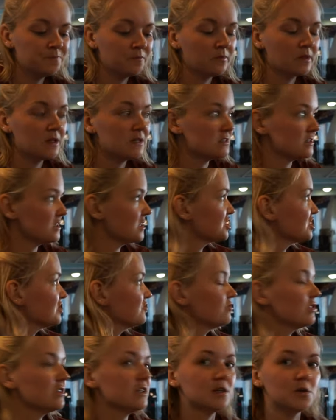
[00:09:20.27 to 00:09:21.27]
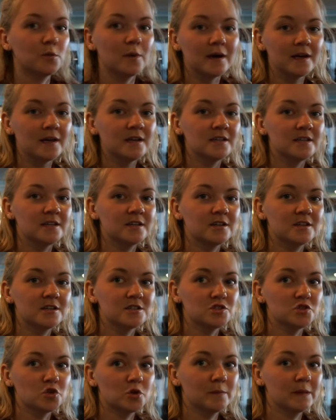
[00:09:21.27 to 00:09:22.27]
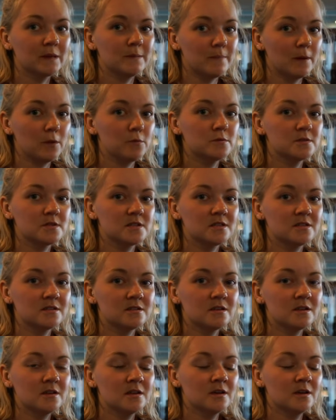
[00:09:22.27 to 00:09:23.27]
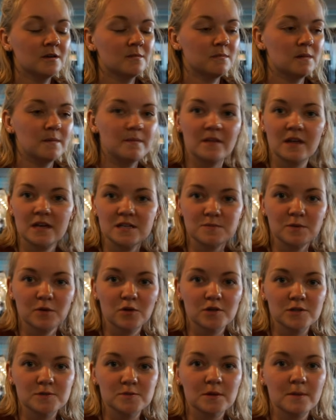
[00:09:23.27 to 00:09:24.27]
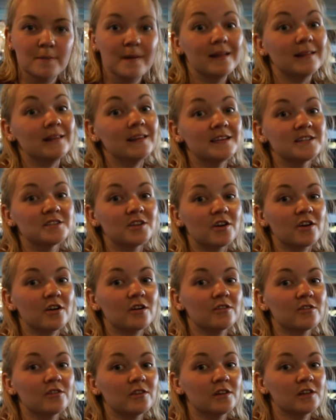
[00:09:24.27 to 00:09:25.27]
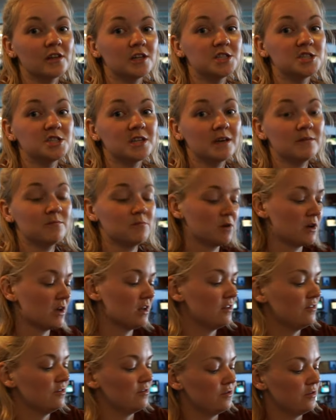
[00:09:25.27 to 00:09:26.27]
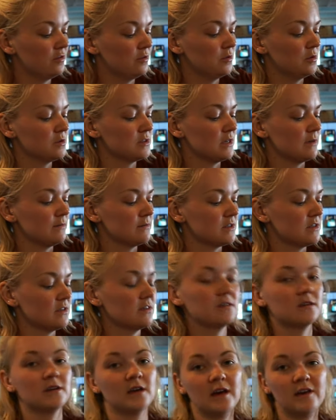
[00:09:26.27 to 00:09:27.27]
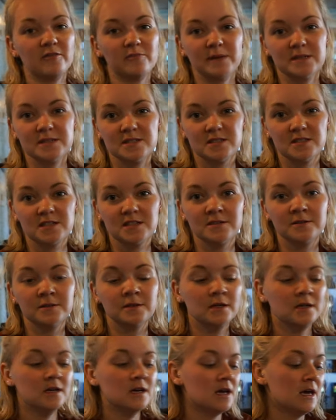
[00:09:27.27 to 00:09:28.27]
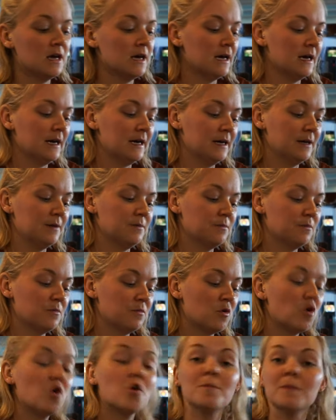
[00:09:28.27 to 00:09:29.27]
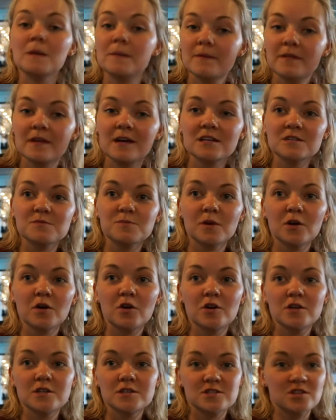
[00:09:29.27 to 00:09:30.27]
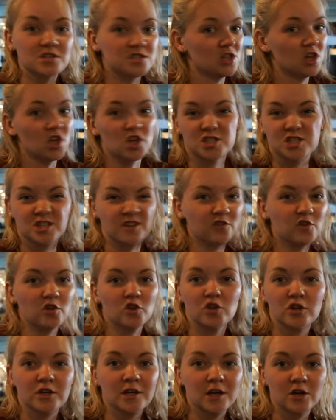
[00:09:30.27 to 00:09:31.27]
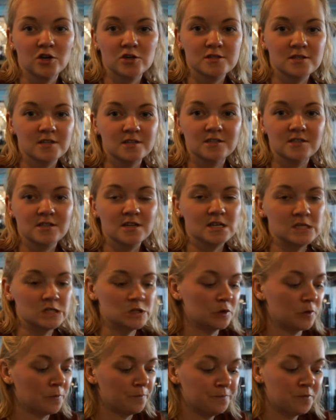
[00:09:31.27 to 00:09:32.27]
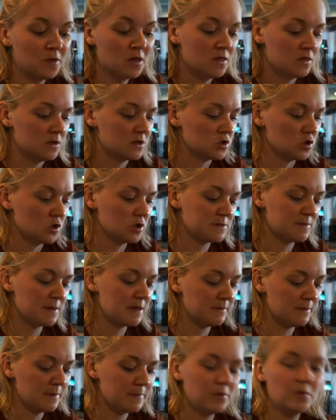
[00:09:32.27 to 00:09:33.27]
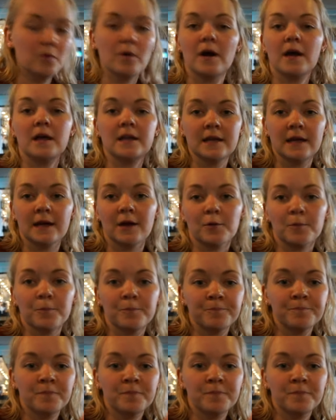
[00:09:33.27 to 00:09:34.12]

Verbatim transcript: And it's actually really quiet in here, it's normally bouncing. Maybe that's because we're a bit later than lunchtime. We're kind of, what time is it? 3:30? Or maybe that is because there's a lot of stuff going on in Guernsey today, so there's not as many people in Herm.